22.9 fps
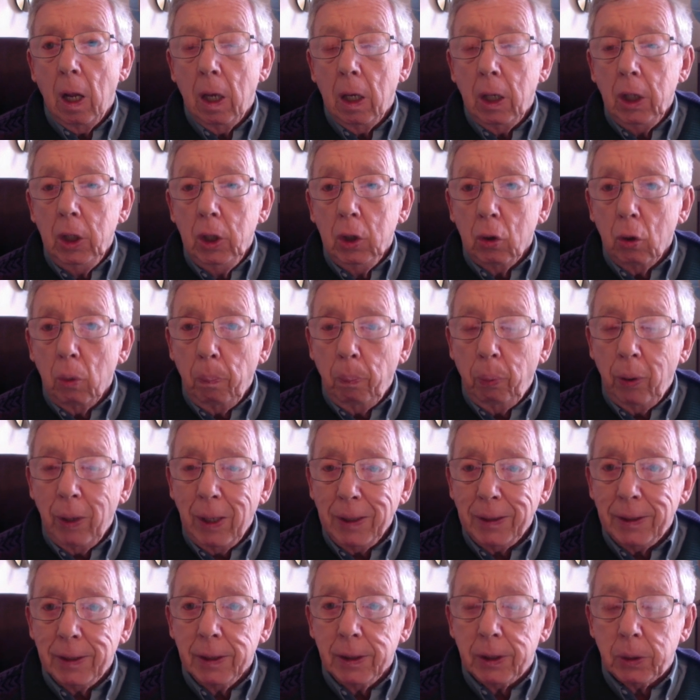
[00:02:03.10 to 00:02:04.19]
Your
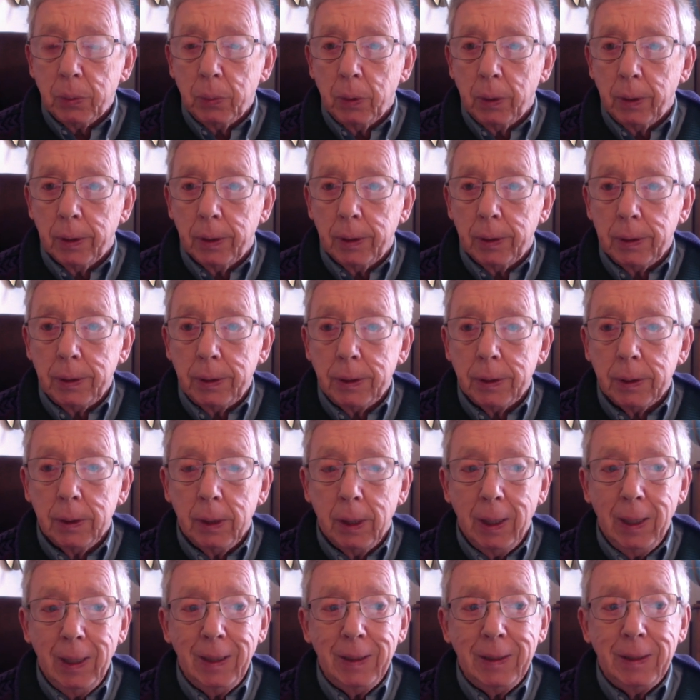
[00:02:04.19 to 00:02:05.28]
presence with us
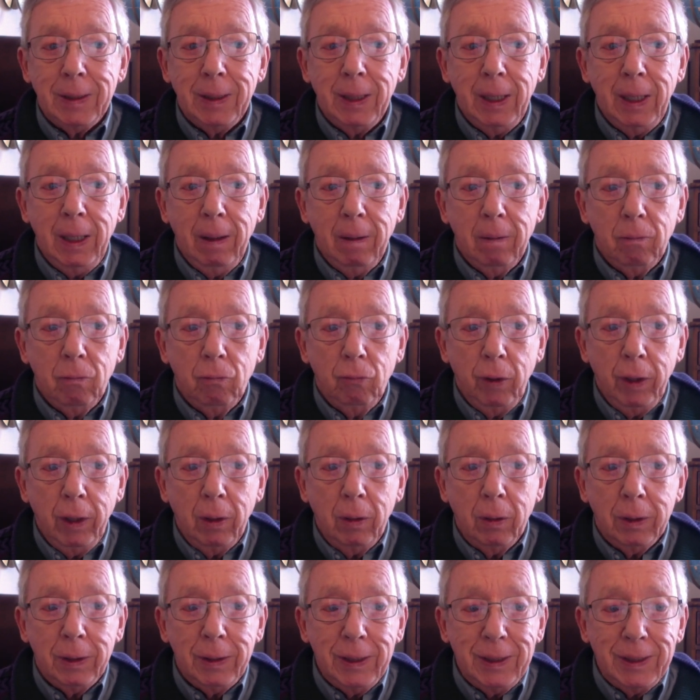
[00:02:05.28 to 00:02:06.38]
is the
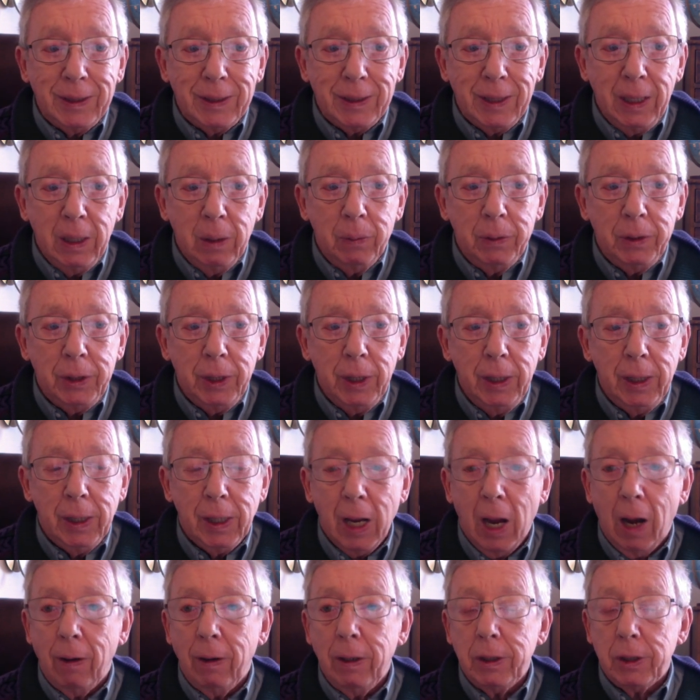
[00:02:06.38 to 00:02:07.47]
real distinguishing
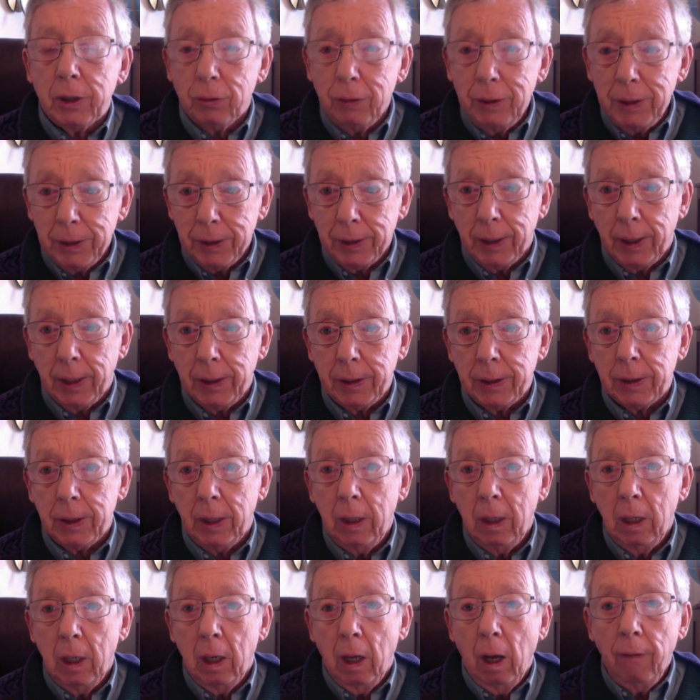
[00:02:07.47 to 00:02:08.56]
characteristics
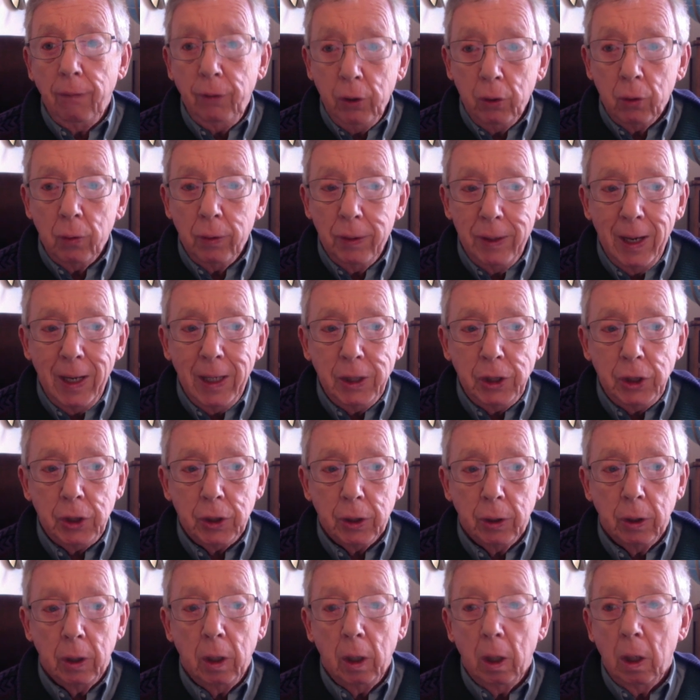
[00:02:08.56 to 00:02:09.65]
of your
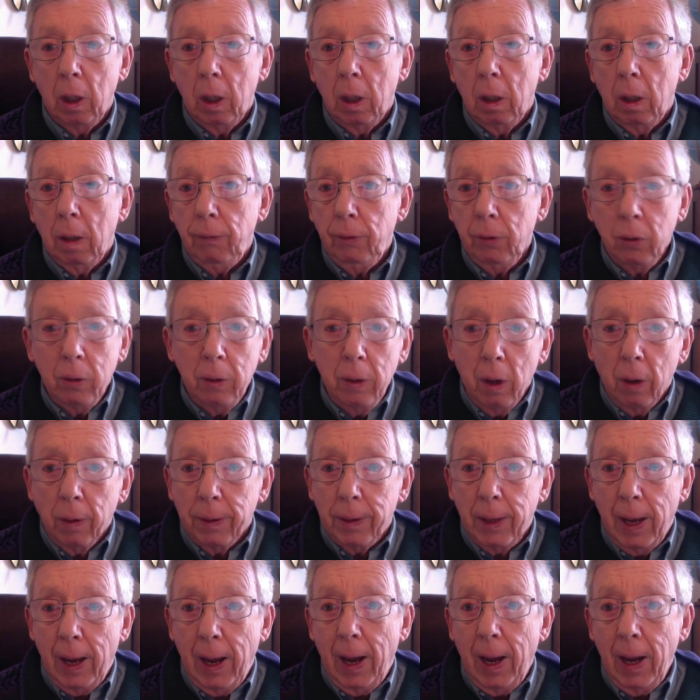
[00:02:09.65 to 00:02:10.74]
nation. If you're not
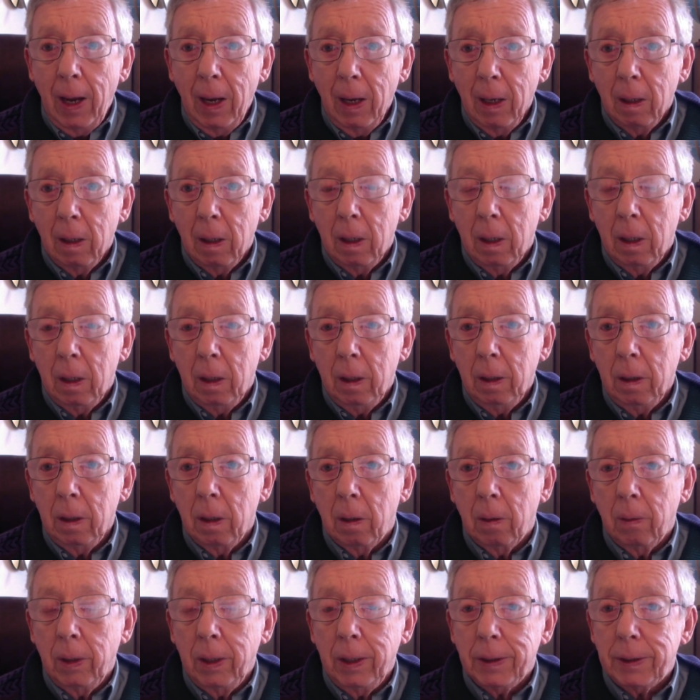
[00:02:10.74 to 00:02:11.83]
there, you
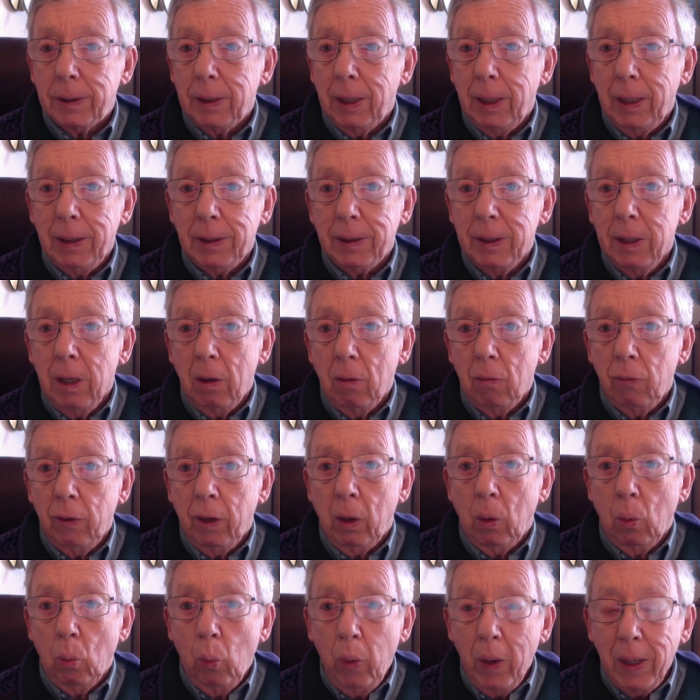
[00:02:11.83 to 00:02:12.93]
know, it's no
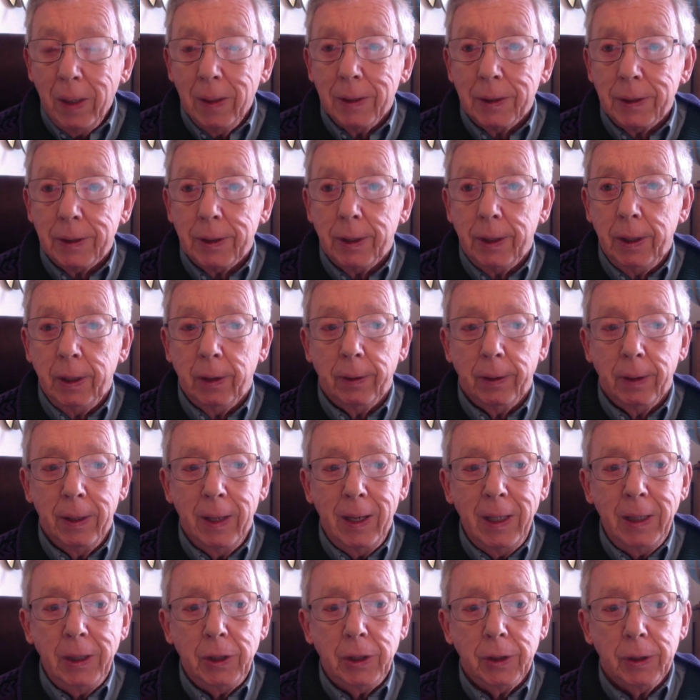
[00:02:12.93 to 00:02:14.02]
real witness to the other
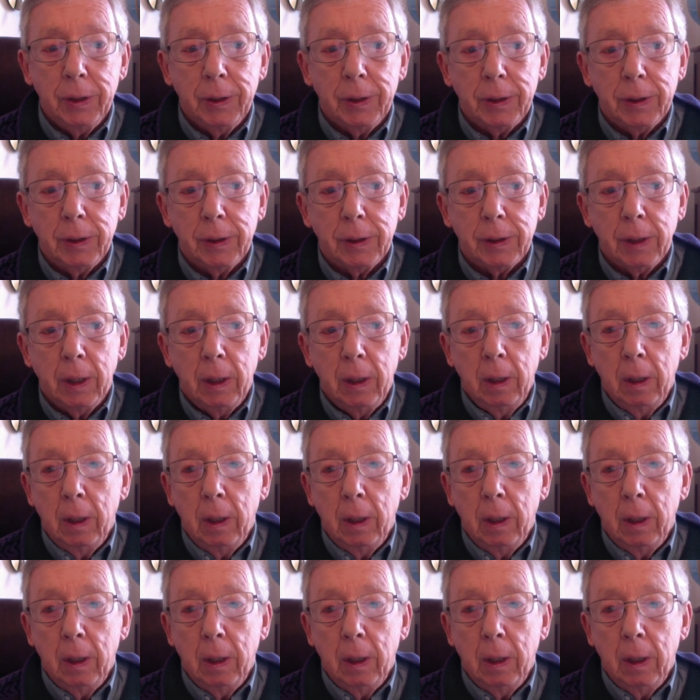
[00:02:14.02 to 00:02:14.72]
nations that